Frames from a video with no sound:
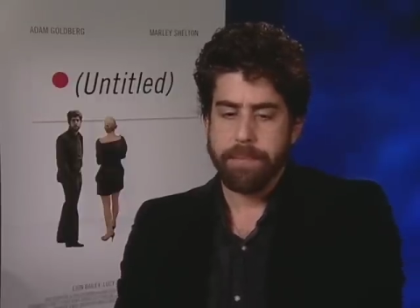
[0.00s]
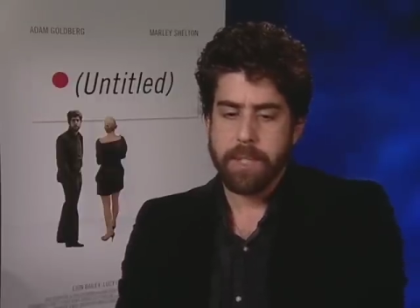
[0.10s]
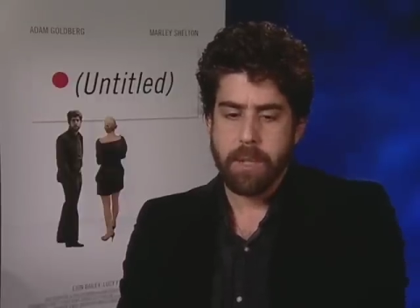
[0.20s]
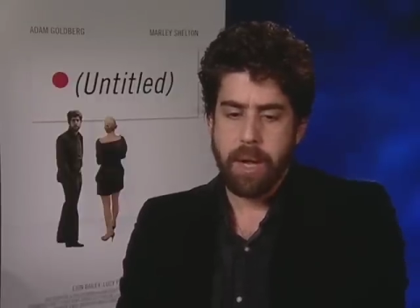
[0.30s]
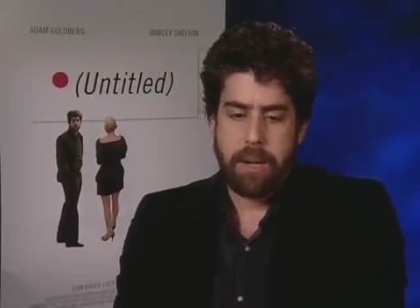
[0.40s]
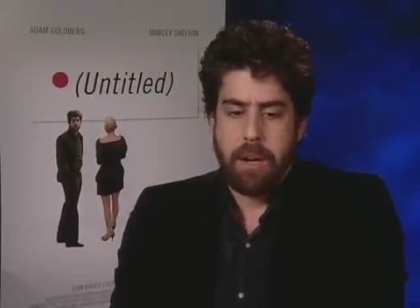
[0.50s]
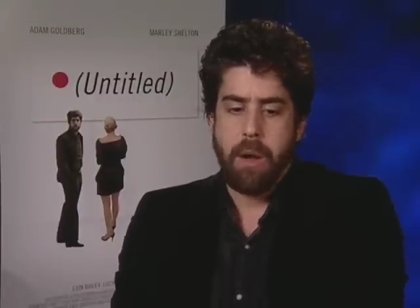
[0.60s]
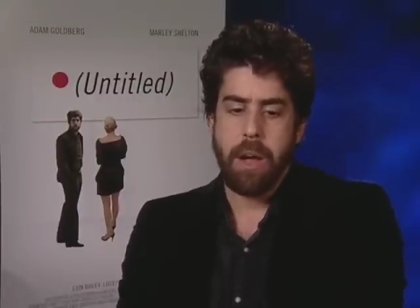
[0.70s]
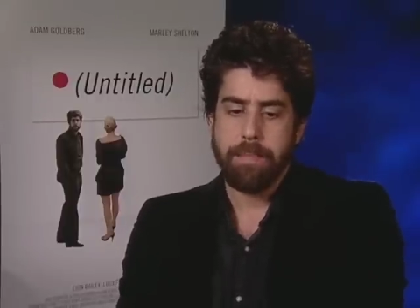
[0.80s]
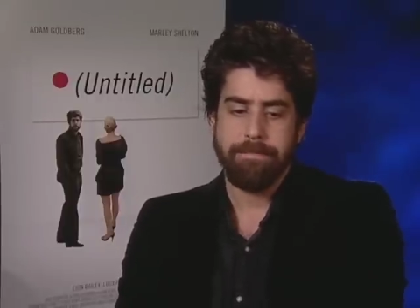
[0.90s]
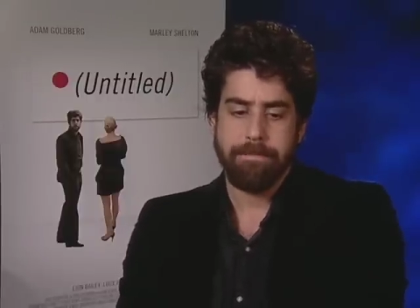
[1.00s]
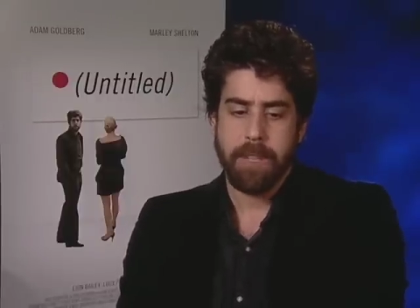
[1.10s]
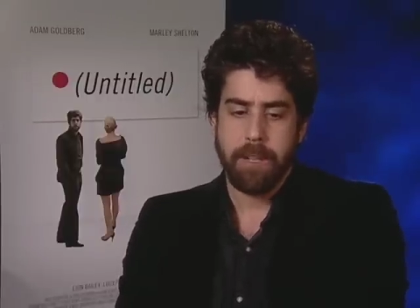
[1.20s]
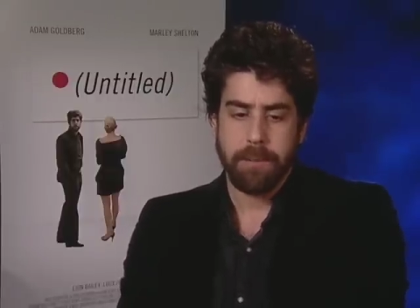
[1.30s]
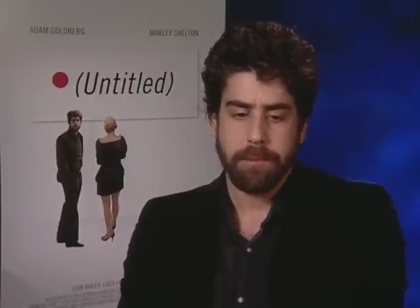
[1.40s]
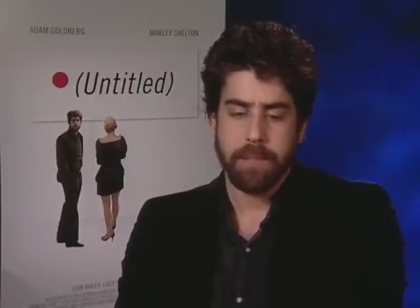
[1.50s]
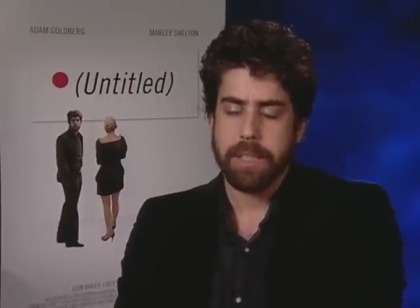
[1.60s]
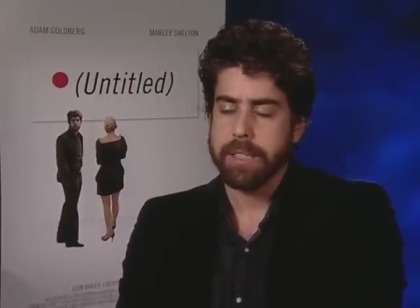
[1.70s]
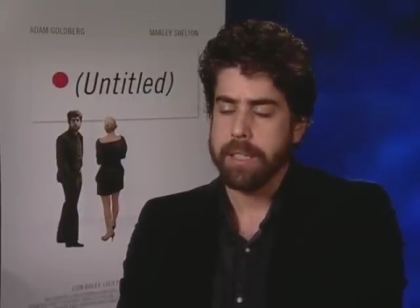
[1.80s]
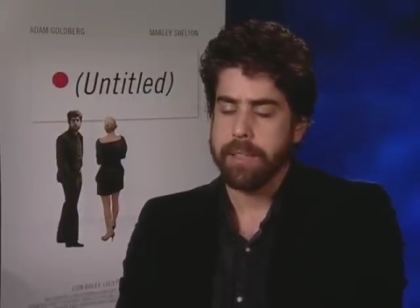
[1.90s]
So I don't know. I'm, you know, what can
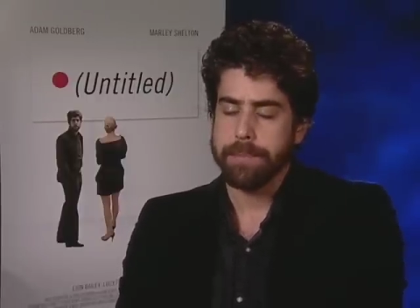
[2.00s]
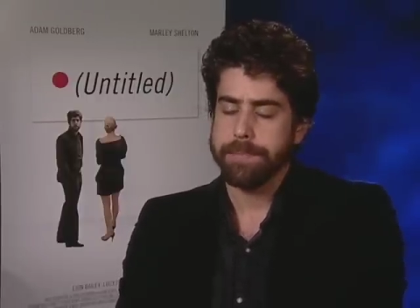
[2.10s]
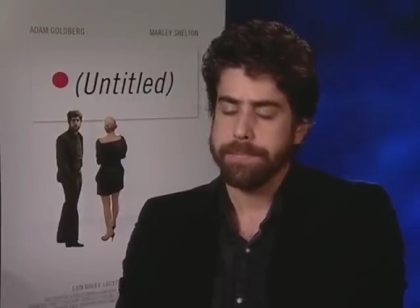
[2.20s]
I tell you?